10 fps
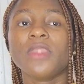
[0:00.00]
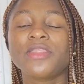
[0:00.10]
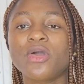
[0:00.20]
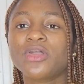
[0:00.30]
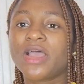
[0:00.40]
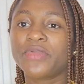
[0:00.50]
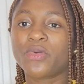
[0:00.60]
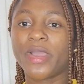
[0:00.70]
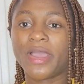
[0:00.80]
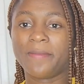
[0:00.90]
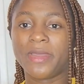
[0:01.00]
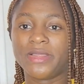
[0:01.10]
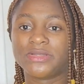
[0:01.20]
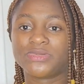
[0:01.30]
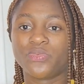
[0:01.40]
The other
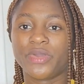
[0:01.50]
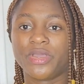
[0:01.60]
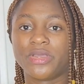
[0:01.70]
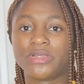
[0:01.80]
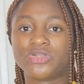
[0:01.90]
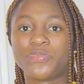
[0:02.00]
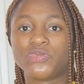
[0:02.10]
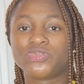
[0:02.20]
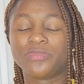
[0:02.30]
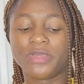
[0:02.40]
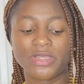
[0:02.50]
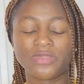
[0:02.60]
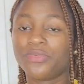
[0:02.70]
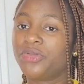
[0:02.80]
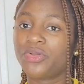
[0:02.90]
requirements were supposed to be
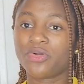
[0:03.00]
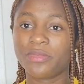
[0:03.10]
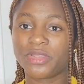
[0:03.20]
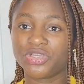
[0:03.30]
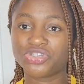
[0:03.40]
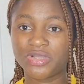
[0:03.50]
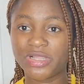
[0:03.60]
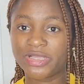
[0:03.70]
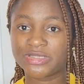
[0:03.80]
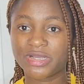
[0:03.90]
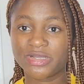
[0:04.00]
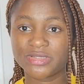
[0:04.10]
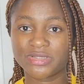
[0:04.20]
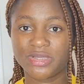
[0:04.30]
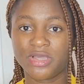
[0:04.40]
3 recommendation
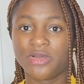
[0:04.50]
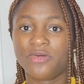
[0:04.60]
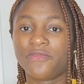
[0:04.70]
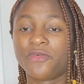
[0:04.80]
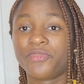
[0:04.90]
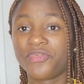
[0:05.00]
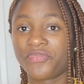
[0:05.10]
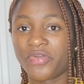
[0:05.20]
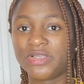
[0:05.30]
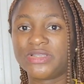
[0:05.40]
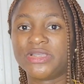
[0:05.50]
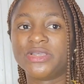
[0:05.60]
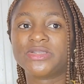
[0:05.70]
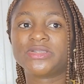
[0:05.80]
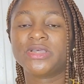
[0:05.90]
letters from
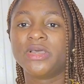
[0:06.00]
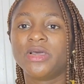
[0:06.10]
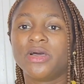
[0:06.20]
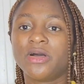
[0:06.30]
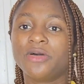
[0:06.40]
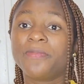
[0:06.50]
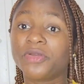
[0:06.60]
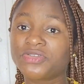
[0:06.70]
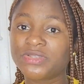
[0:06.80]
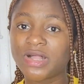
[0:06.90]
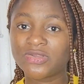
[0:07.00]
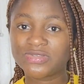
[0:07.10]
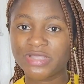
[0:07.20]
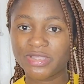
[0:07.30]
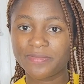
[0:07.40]
references, a personal
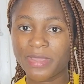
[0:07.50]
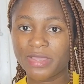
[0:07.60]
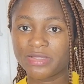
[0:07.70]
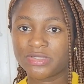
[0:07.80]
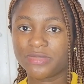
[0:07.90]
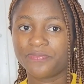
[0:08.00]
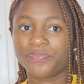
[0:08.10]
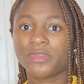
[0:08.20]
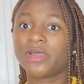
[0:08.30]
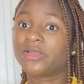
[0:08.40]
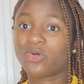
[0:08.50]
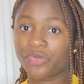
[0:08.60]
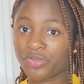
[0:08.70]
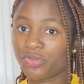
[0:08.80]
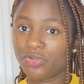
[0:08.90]
statement, a
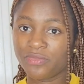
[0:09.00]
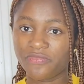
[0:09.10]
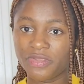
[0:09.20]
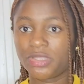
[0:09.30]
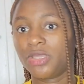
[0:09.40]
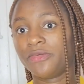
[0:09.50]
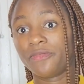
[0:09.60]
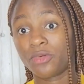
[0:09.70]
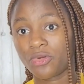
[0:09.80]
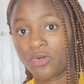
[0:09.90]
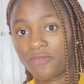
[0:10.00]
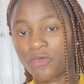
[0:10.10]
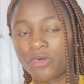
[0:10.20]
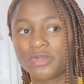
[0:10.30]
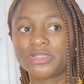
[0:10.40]
curriculum vitae, of
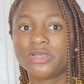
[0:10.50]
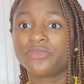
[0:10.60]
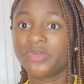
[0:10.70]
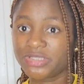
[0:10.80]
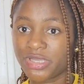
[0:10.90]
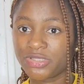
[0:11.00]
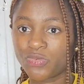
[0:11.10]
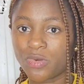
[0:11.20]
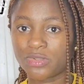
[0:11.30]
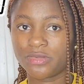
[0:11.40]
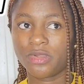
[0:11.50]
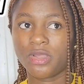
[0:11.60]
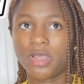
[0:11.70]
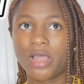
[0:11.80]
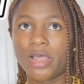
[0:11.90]
course, a recent one,
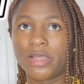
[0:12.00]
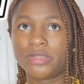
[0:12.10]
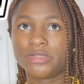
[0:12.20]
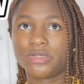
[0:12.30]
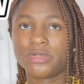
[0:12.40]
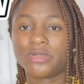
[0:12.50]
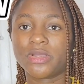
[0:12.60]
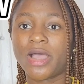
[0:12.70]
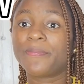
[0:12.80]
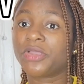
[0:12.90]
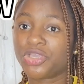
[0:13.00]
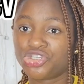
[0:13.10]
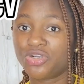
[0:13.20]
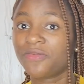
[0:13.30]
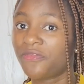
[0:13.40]
and
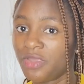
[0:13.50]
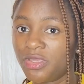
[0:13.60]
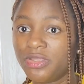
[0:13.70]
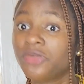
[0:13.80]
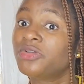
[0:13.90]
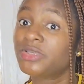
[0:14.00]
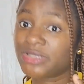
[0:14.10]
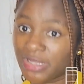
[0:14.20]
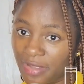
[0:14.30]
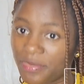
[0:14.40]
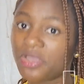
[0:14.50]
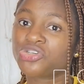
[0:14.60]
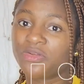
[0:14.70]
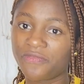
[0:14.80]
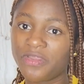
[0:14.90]
application fee. There is an
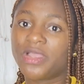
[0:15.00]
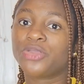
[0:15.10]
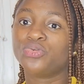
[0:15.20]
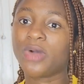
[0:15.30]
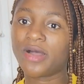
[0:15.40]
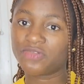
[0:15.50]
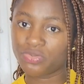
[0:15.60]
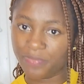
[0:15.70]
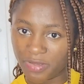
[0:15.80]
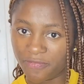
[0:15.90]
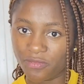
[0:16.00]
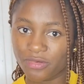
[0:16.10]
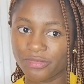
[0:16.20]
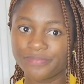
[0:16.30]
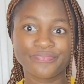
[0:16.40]
application fee that you have to pay
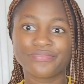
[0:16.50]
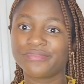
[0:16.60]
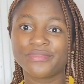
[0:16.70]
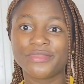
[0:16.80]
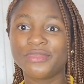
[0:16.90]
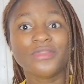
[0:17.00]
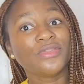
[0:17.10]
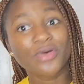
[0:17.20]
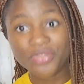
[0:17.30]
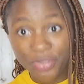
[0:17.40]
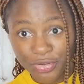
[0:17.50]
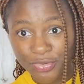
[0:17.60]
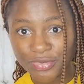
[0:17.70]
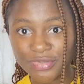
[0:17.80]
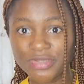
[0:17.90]
for. Nothing
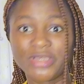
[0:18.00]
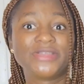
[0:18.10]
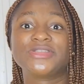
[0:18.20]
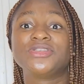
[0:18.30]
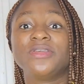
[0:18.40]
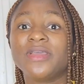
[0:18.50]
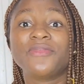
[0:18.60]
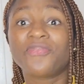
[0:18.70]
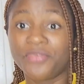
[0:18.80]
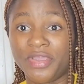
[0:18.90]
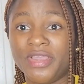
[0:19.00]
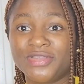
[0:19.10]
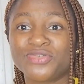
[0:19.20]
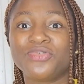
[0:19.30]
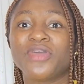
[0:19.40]
good is free,
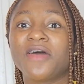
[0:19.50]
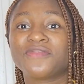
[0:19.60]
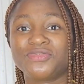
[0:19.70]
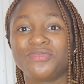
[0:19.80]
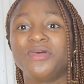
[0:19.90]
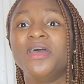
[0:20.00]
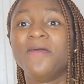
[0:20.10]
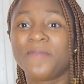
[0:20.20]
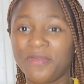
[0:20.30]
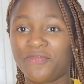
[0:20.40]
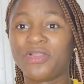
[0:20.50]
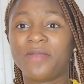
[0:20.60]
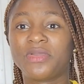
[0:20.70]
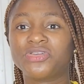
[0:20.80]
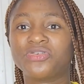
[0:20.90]
so you have to pay for the
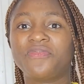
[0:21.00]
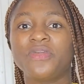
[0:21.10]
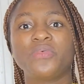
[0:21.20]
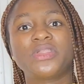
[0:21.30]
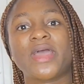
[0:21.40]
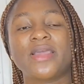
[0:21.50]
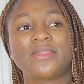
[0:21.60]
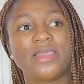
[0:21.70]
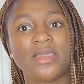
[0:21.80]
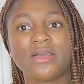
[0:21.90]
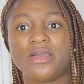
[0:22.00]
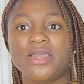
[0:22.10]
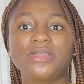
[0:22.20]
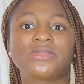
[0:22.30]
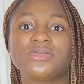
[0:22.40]
application fee, which I think
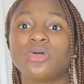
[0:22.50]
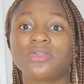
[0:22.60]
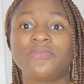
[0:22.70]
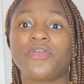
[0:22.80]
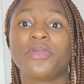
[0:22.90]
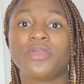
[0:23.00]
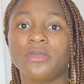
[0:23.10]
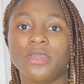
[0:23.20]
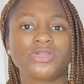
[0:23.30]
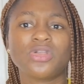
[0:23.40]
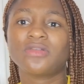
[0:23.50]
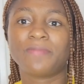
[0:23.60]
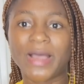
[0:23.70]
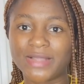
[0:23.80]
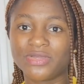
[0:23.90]
is it's not
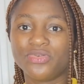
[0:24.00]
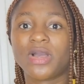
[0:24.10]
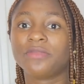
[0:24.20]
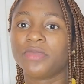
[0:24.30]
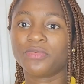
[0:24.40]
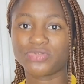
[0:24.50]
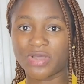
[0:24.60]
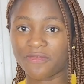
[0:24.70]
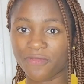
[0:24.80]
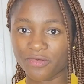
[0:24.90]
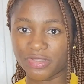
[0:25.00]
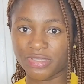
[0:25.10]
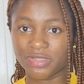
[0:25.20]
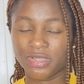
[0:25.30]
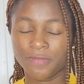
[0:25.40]
bad. You can be able to afford
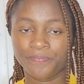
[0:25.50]
it.